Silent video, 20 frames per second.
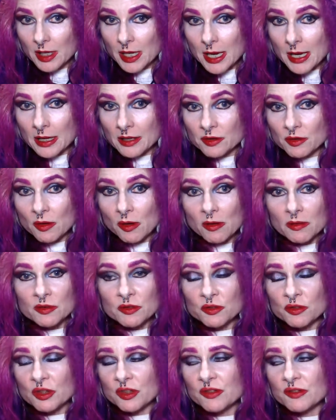And you all
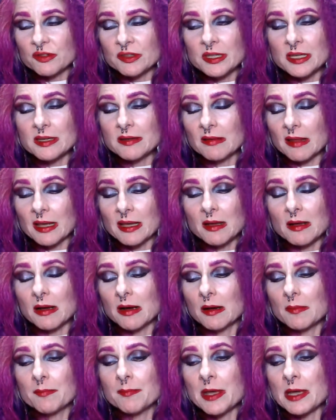just need like
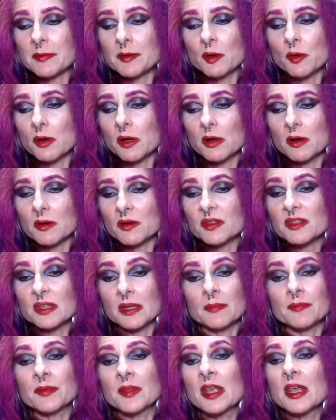uh, baby oil or
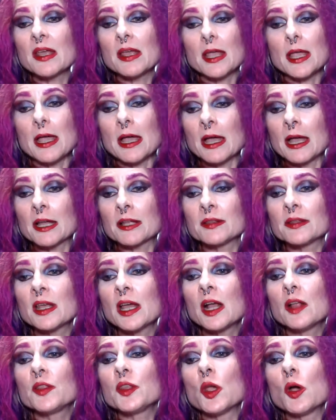something and
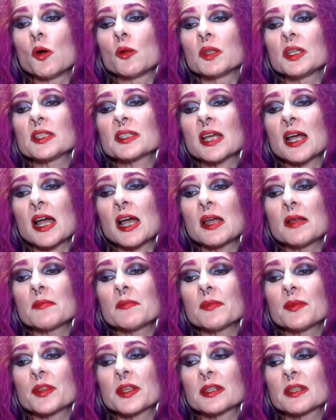the only time
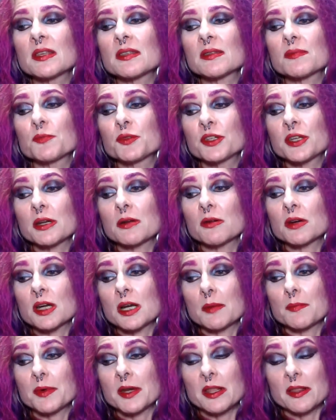that this particular
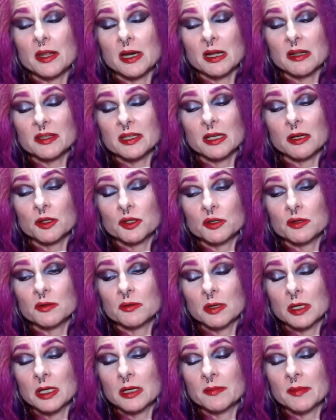company that I'll tell you
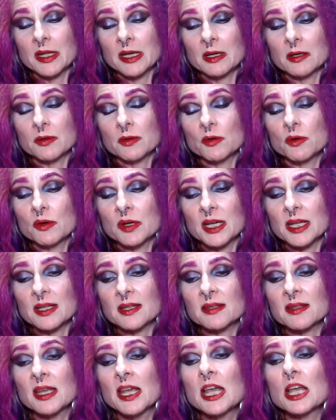in a minute who it is
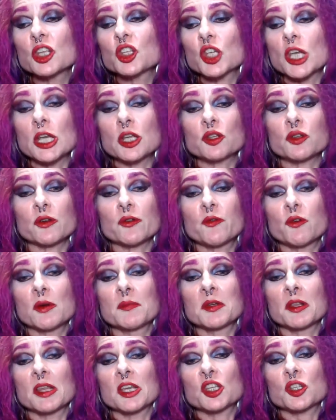changed their
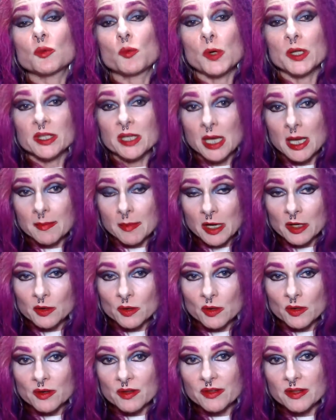formulation, one time I
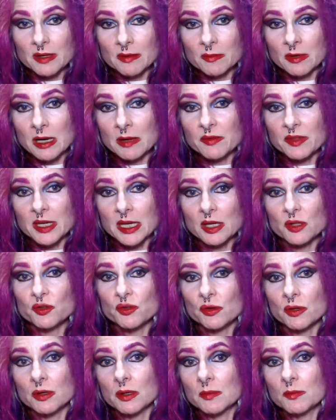noticed that when I was an
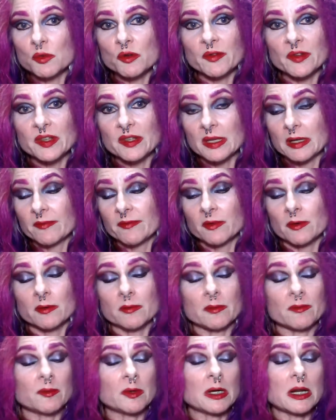extra on a movie set for
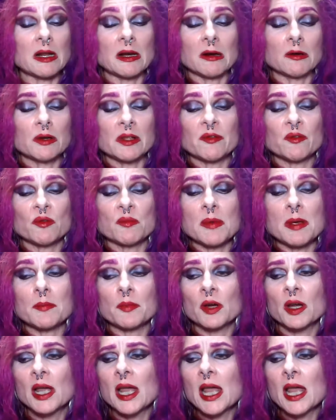what I don't even remember,